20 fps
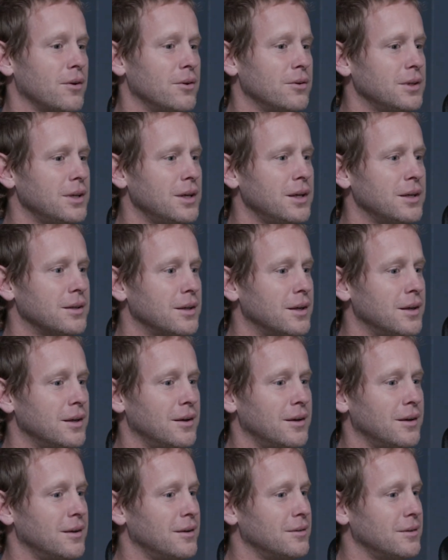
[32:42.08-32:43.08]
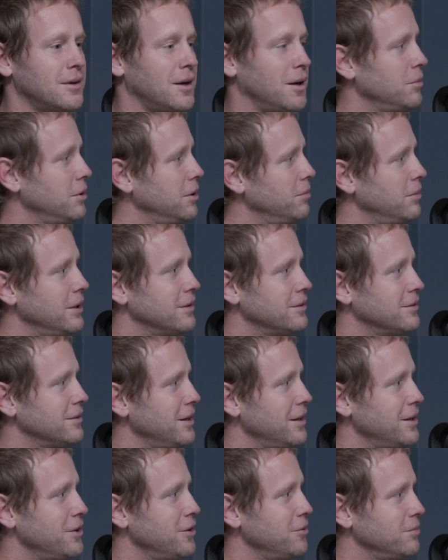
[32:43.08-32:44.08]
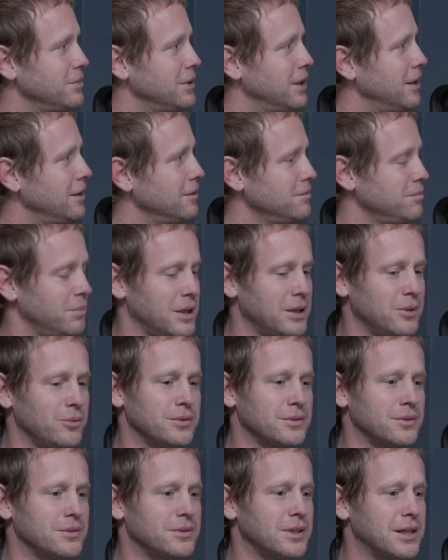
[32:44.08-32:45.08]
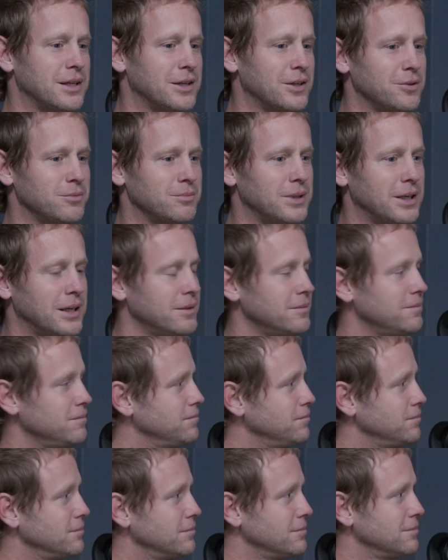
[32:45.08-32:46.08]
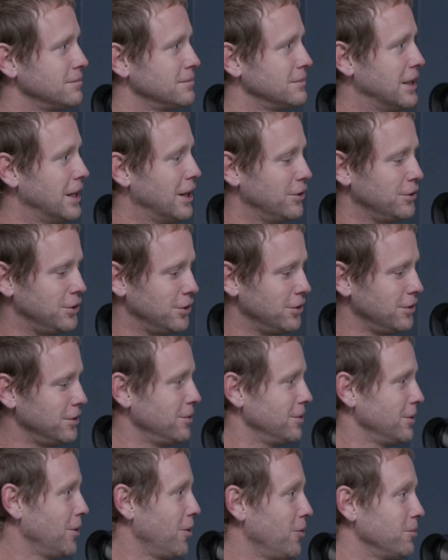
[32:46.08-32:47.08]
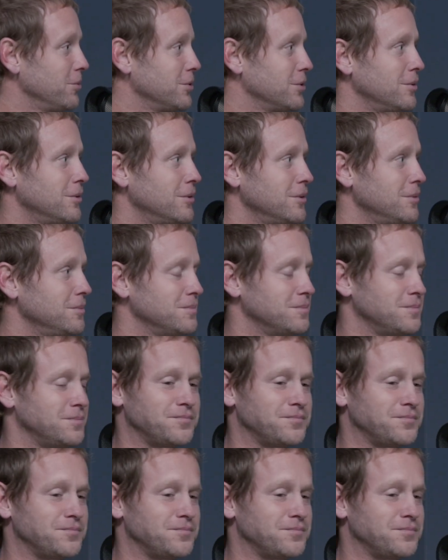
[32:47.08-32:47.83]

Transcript: okay, I'm gonna be a stay at home dad. Ben was a stay at home dad. Now you're doing homeschool.